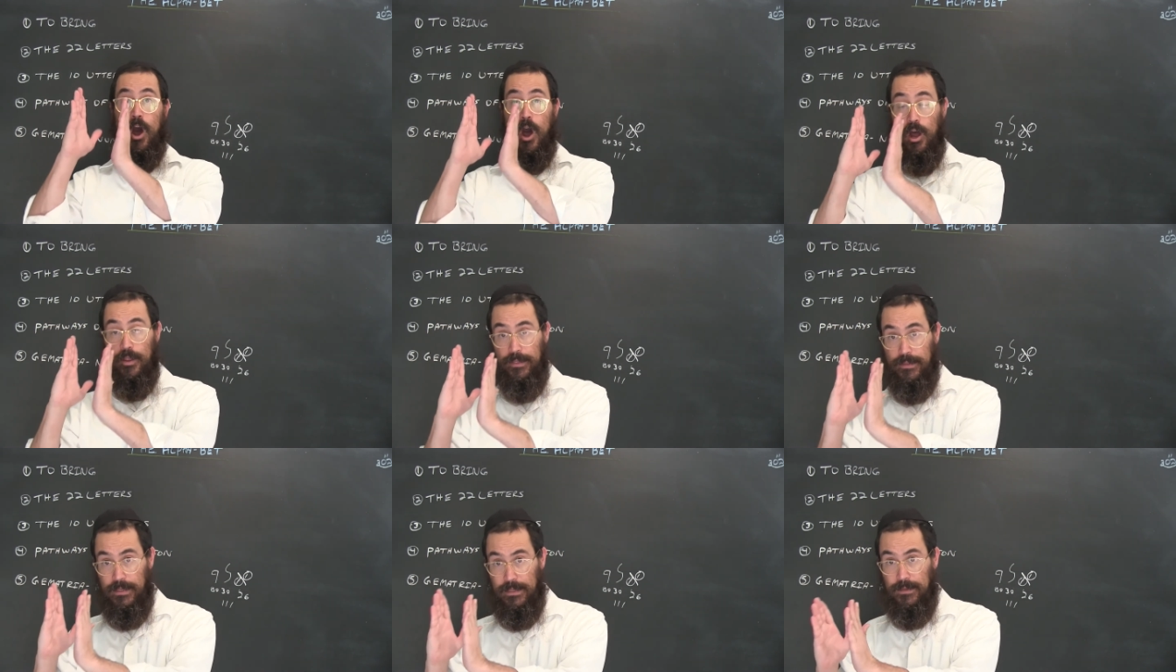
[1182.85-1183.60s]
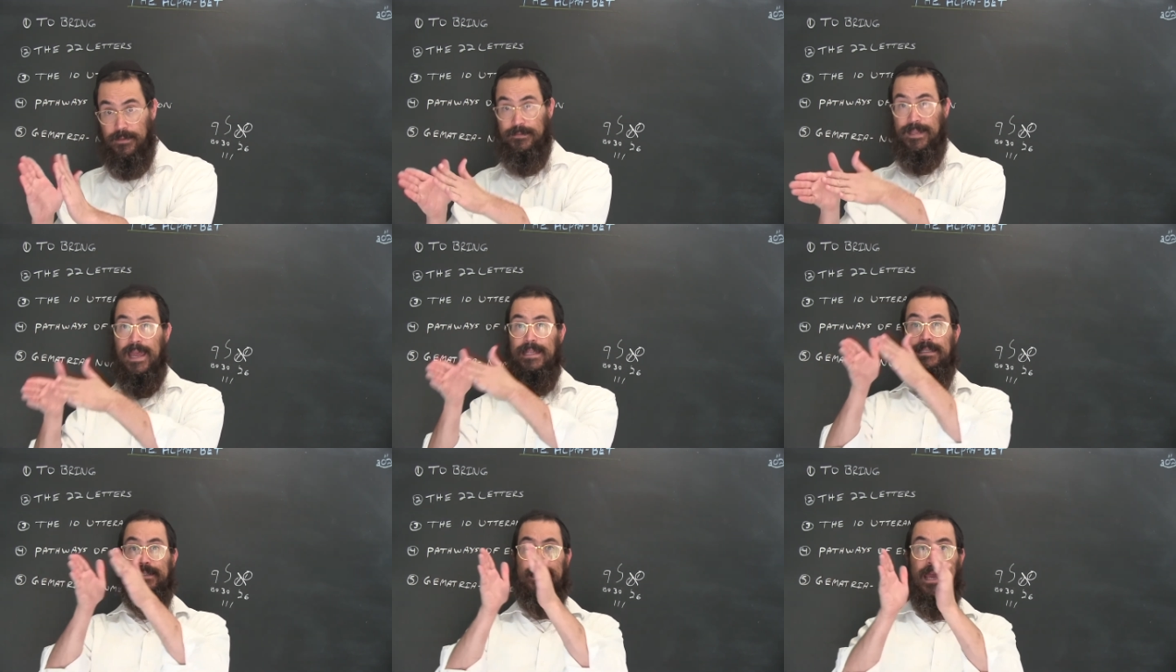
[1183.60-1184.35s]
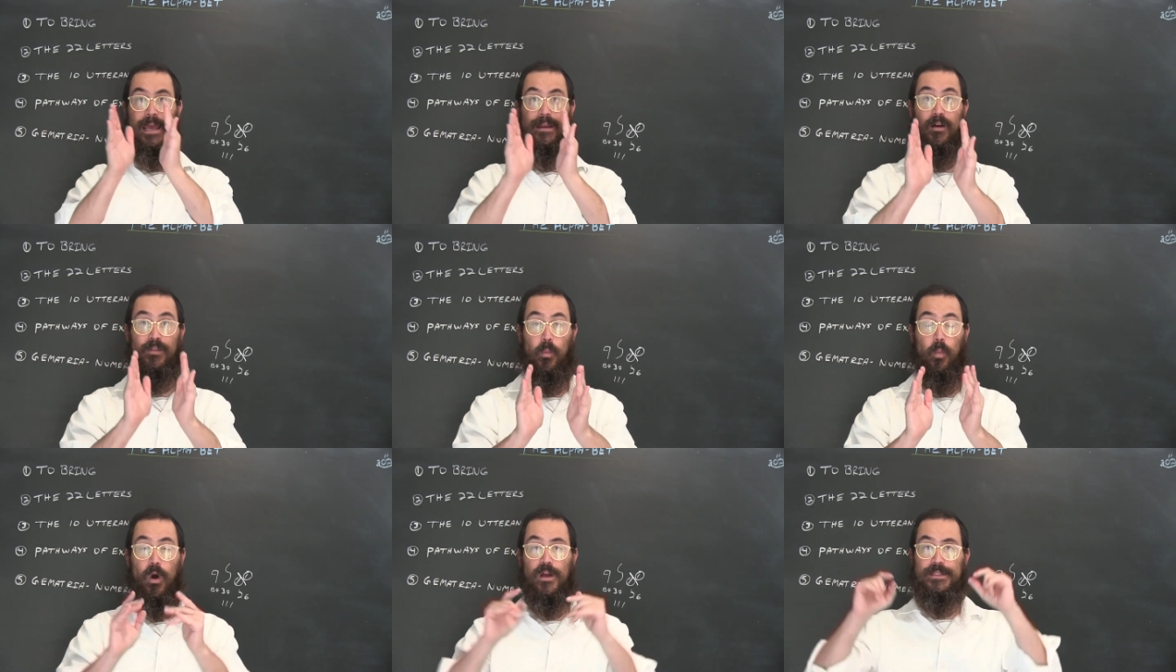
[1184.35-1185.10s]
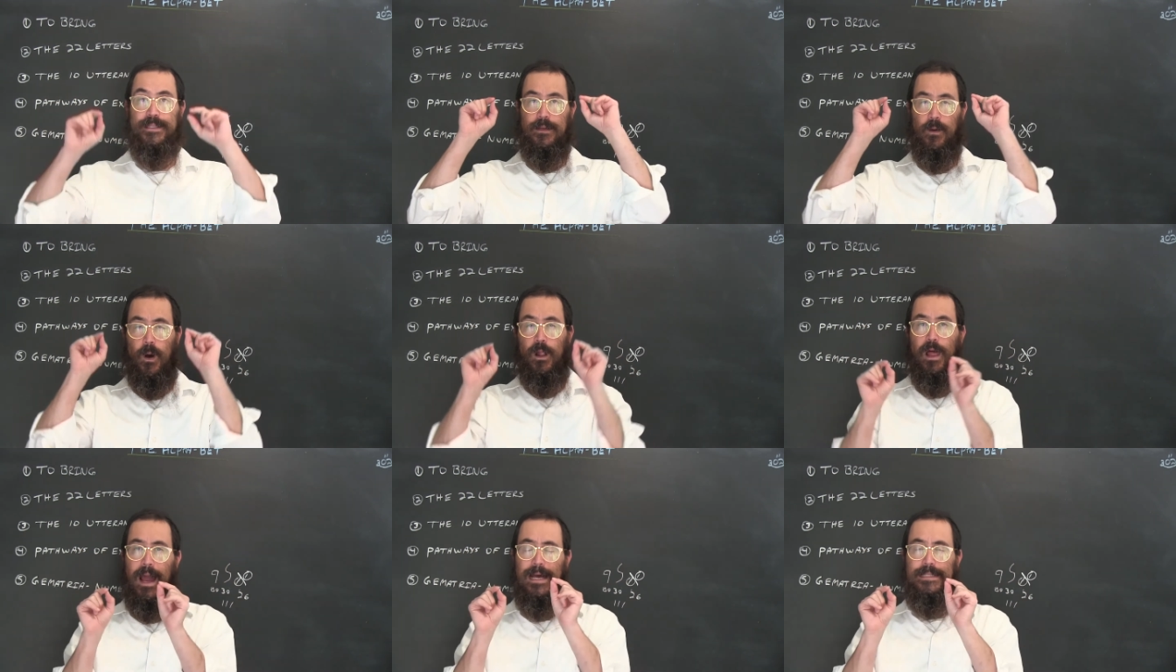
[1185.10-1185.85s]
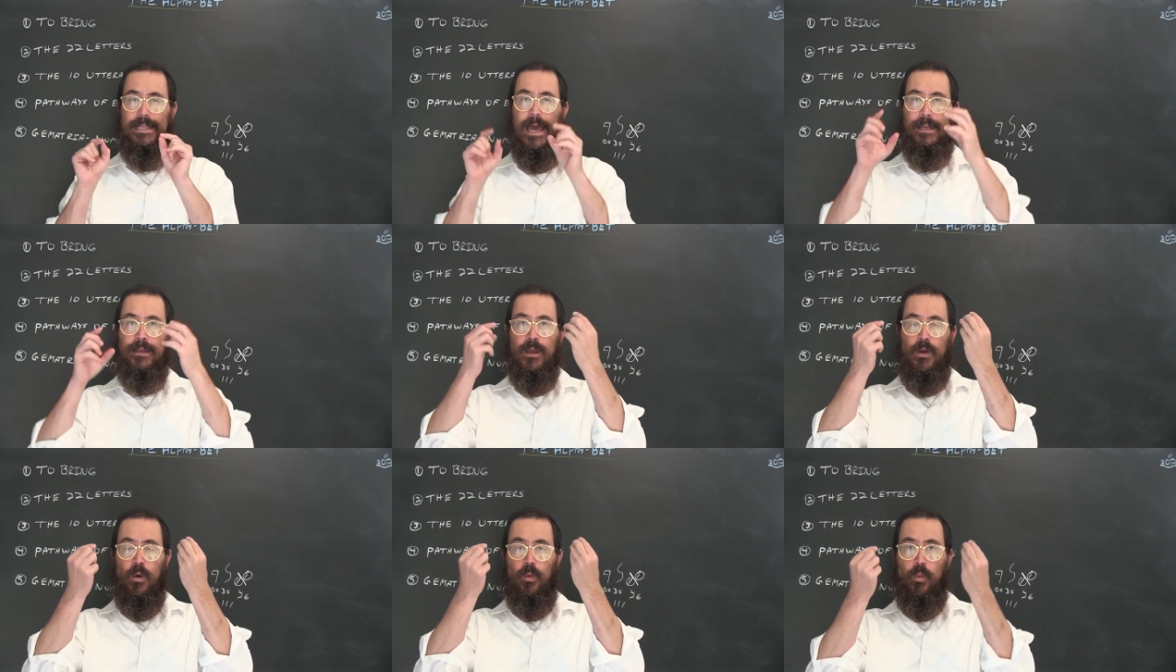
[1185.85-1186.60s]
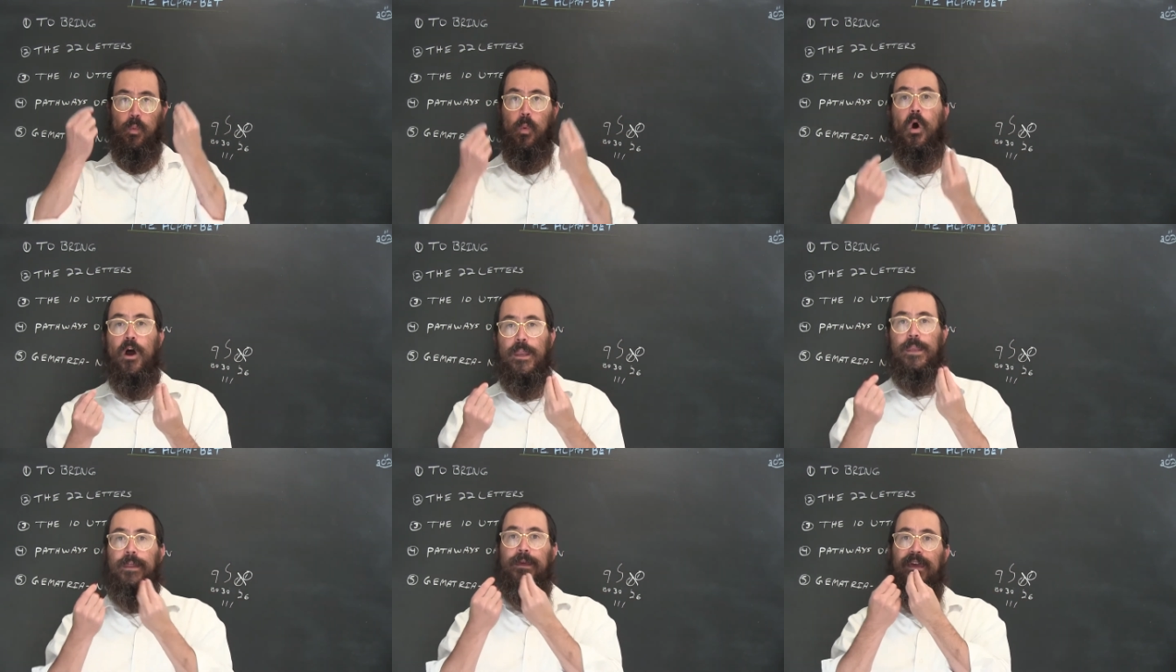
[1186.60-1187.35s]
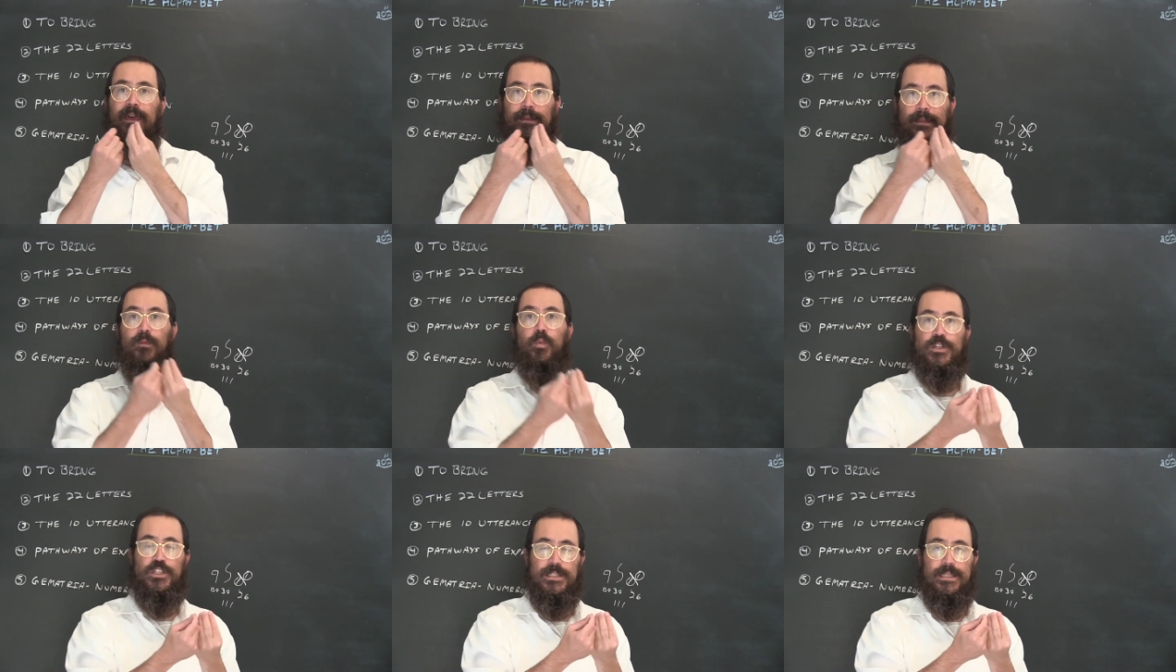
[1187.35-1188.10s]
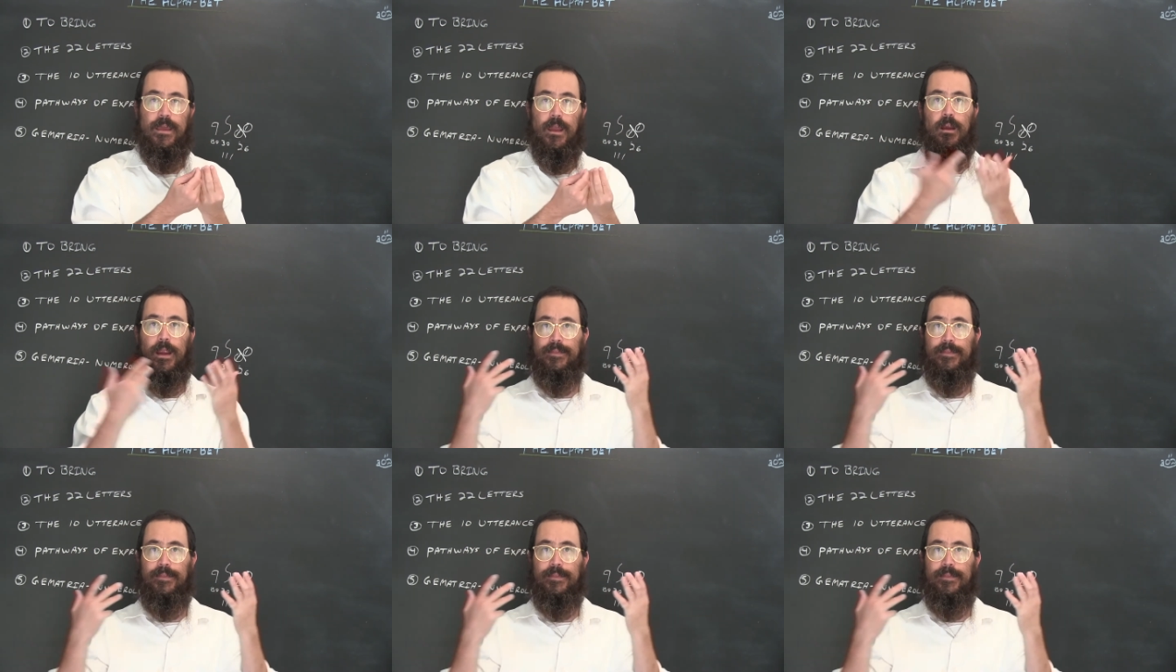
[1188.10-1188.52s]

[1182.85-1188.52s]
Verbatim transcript: on the tens and on the ones, it all has that one which is there.